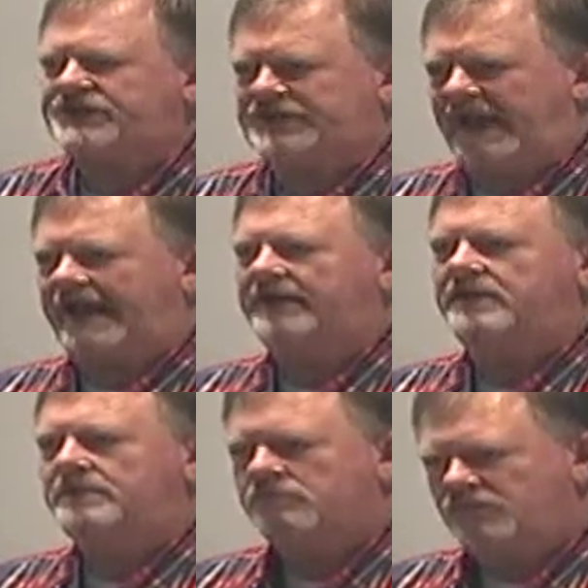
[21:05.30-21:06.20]

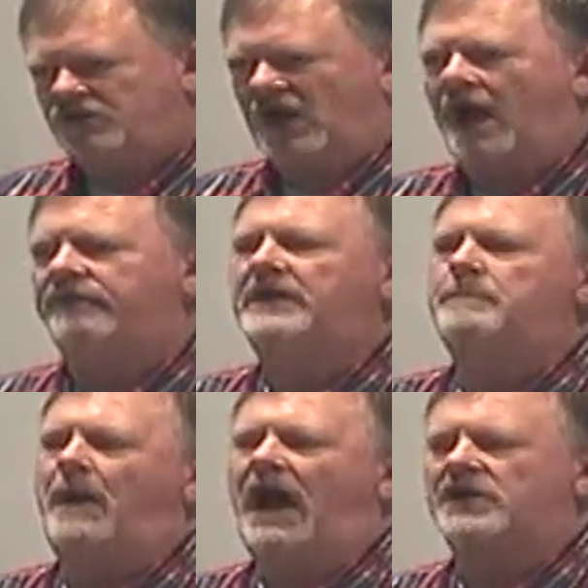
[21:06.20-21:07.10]
said, John the
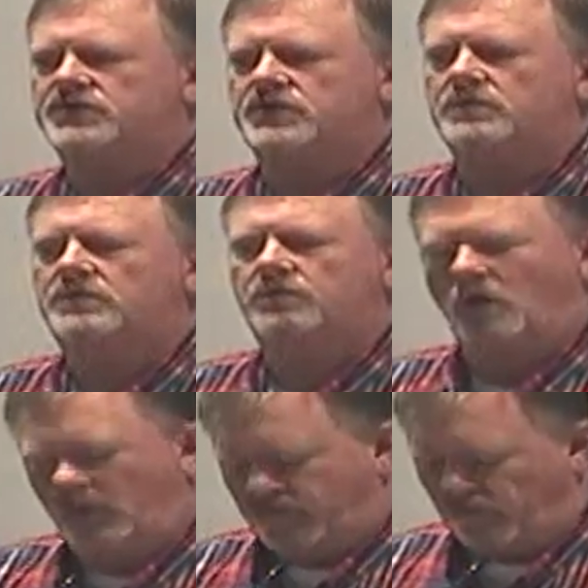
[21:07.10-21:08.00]
Apostle
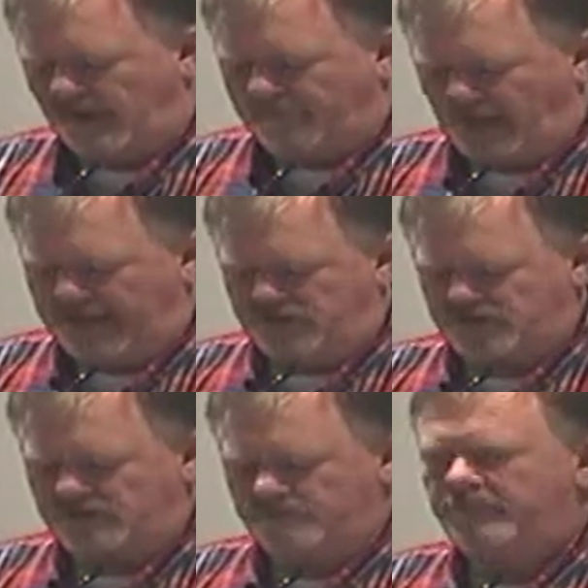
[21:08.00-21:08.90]
wrote the
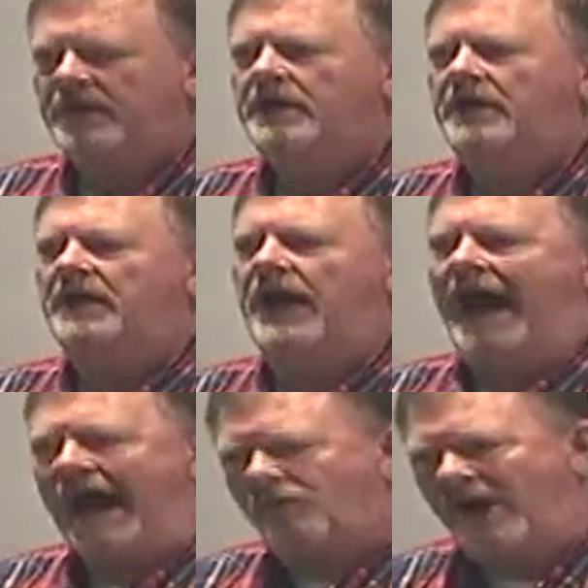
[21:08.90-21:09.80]
Revelation.
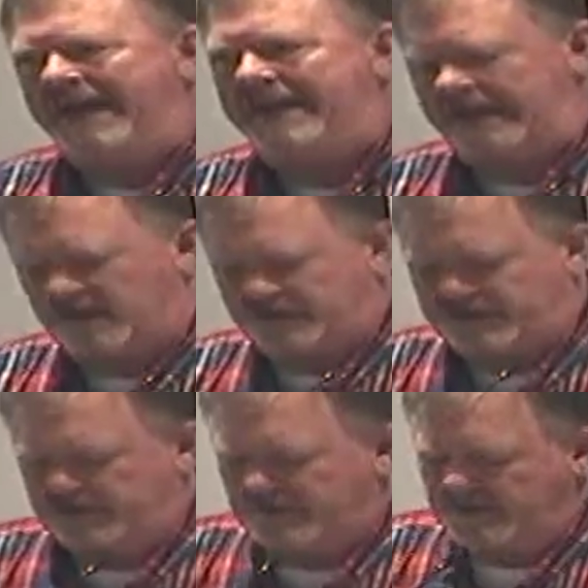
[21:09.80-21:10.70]

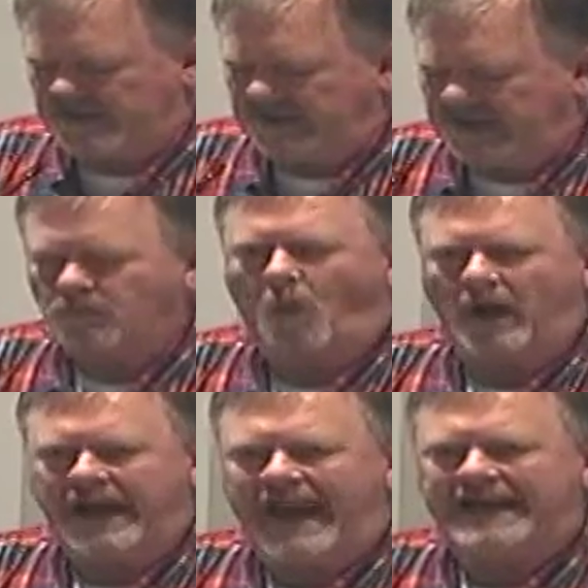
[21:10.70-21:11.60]
Irenaeus in
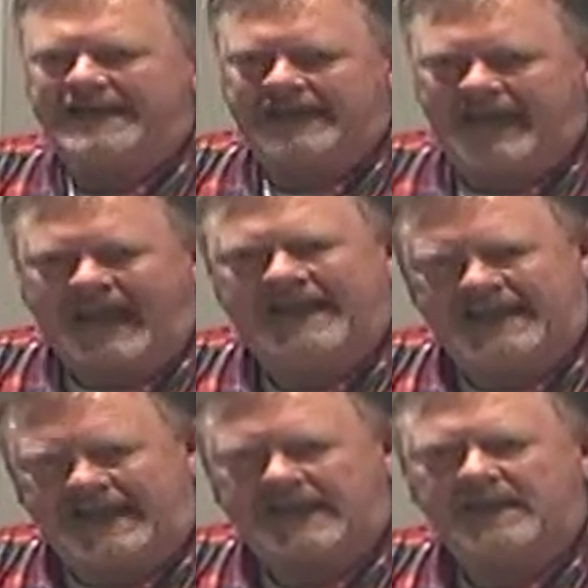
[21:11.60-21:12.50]
180
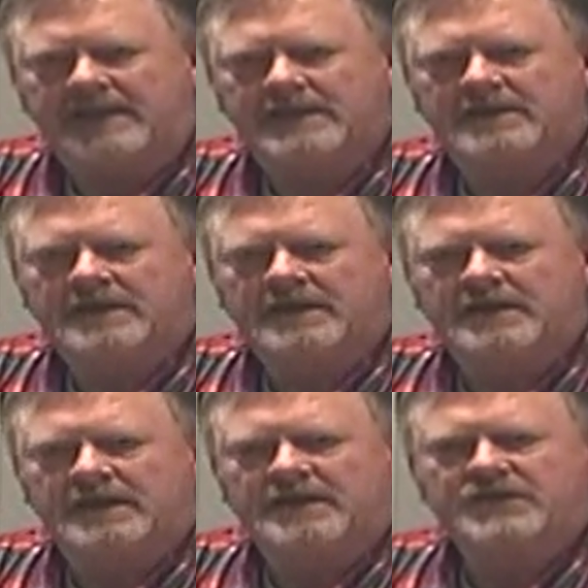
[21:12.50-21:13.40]
AD
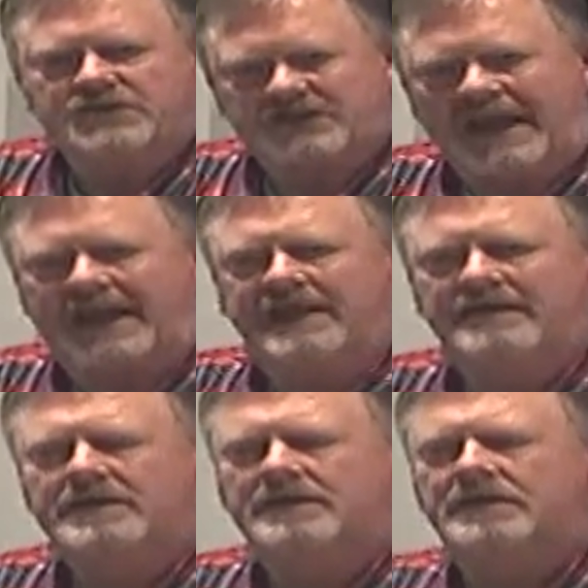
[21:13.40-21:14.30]

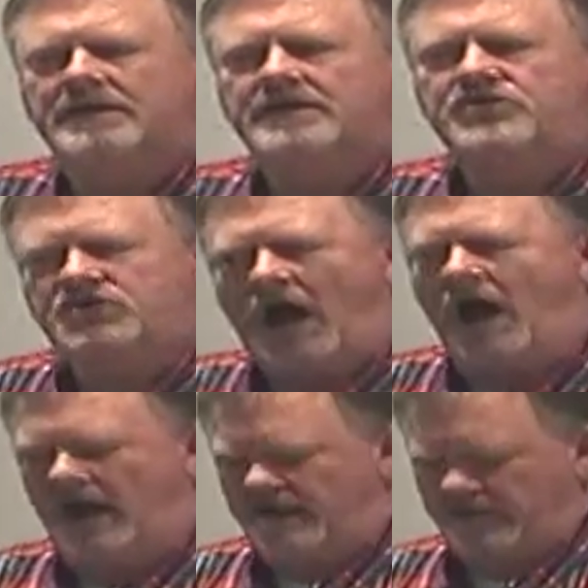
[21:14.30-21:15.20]
said,
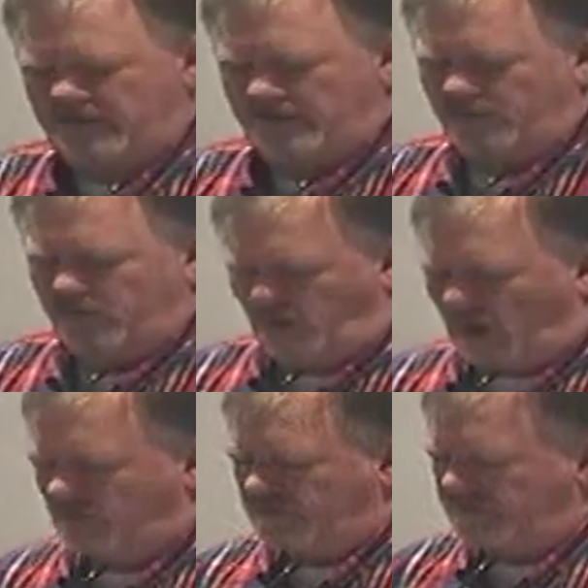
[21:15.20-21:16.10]
John
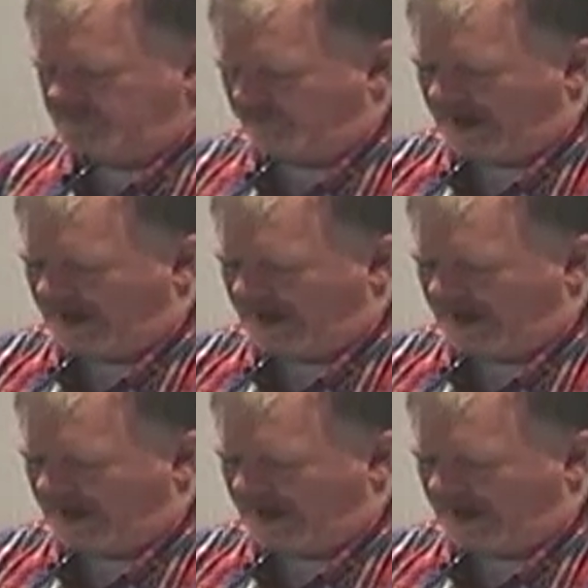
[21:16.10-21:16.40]
wrote the